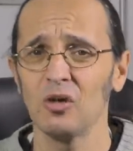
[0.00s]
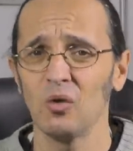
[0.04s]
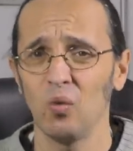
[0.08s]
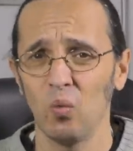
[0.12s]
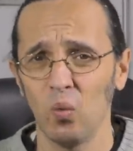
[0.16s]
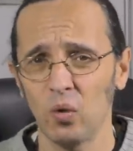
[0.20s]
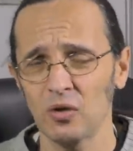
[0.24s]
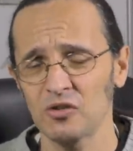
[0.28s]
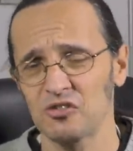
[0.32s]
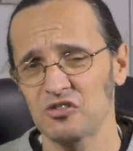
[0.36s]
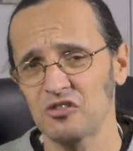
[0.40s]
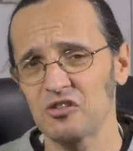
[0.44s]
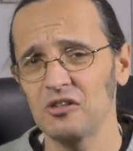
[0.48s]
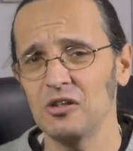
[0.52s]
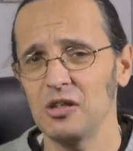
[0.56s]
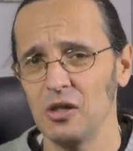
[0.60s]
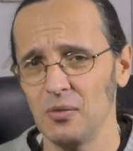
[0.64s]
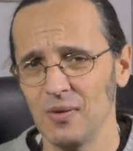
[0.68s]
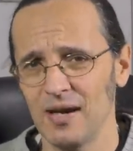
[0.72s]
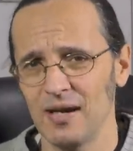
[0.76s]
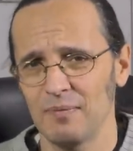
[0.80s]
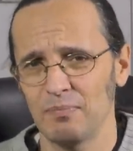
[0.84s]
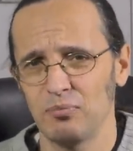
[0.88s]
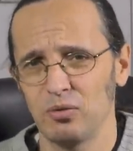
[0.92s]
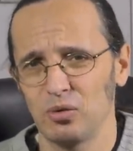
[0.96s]
once the
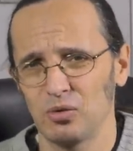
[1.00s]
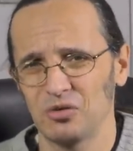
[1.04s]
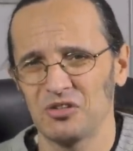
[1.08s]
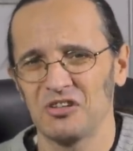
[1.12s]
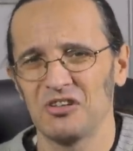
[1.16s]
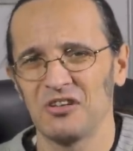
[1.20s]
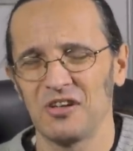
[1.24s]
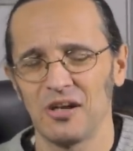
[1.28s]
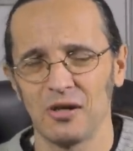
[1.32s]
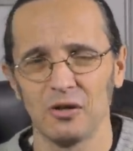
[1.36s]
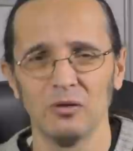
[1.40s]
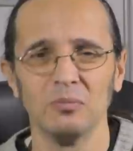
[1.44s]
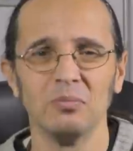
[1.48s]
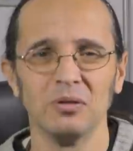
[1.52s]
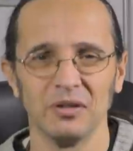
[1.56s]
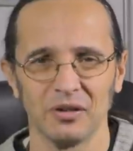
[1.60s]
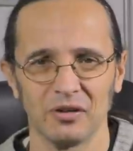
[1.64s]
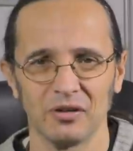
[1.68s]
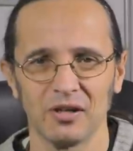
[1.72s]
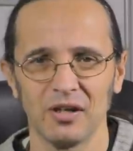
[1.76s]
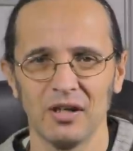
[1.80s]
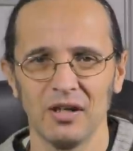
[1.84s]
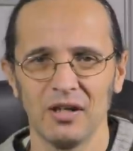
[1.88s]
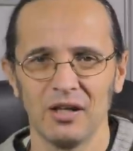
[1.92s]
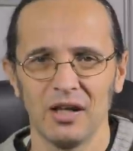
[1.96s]
new airport had
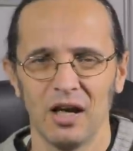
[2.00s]
opened.